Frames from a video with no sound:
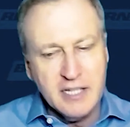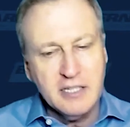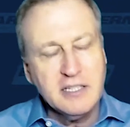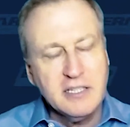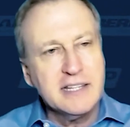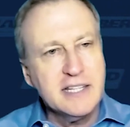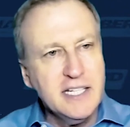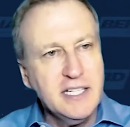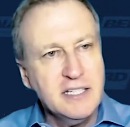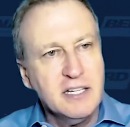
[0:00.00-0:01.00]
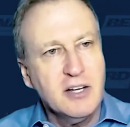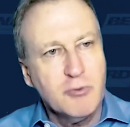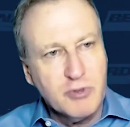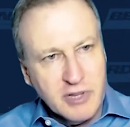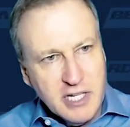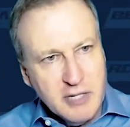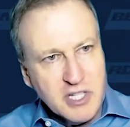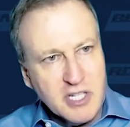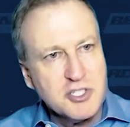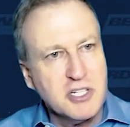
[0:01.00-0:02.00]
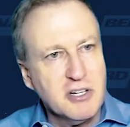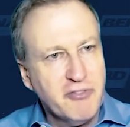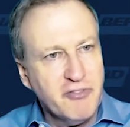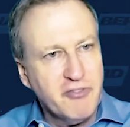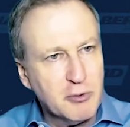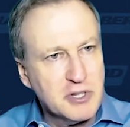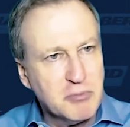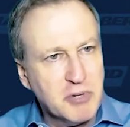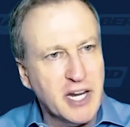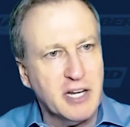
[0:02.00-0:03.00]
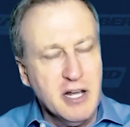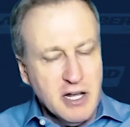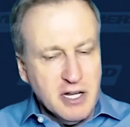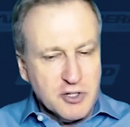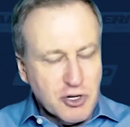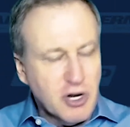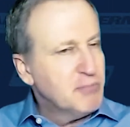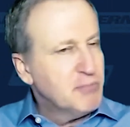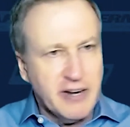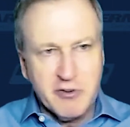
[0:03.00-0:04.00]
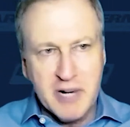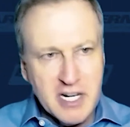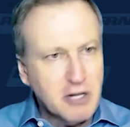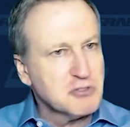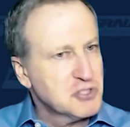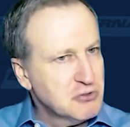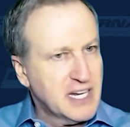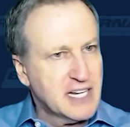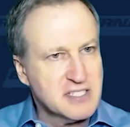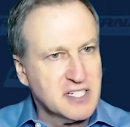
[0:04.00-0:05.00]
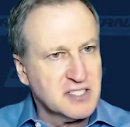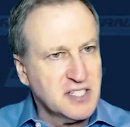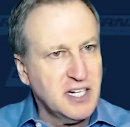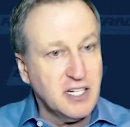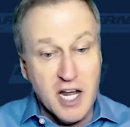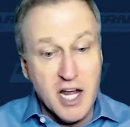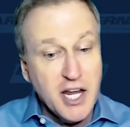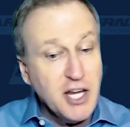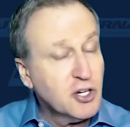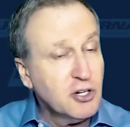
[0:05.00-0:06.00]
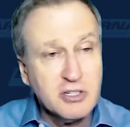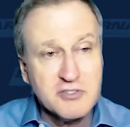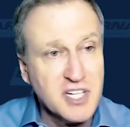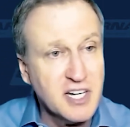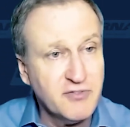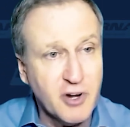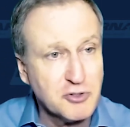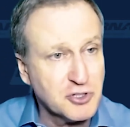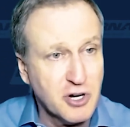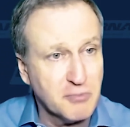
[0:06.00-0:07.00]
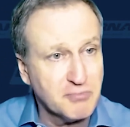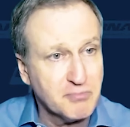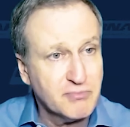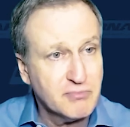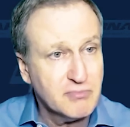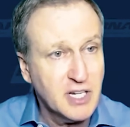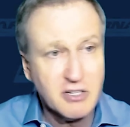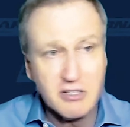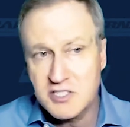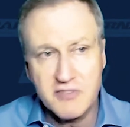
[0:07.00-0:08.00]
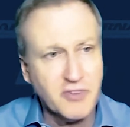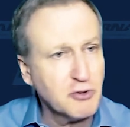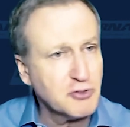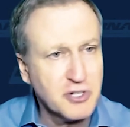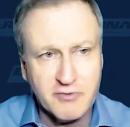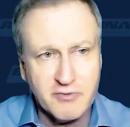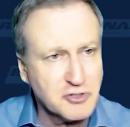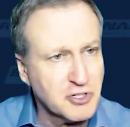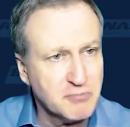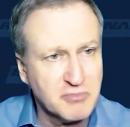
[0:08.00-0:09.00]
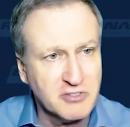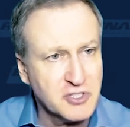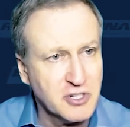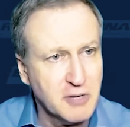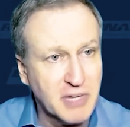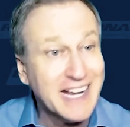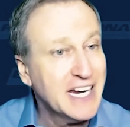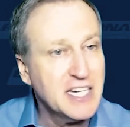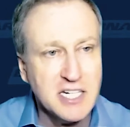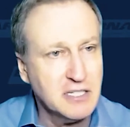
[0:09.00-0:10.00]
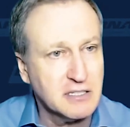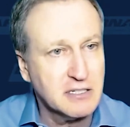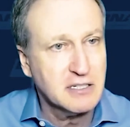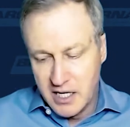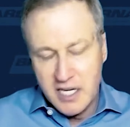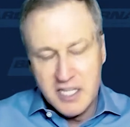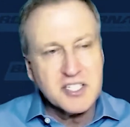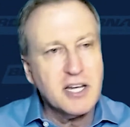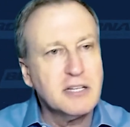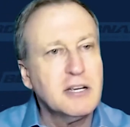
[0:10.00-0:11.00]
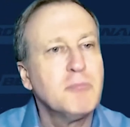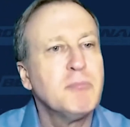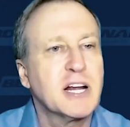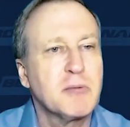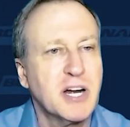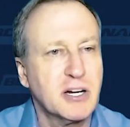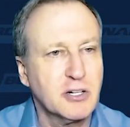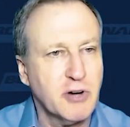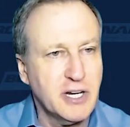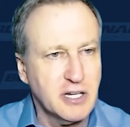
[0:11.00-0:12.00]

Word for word: and then they lead, lead with the agenda, follow with the brand. Trump. Everybody knows 2016. He could have said vote Trump. He could have said vote Trump, vote Trump, vote Trump. He didn't. He said make America great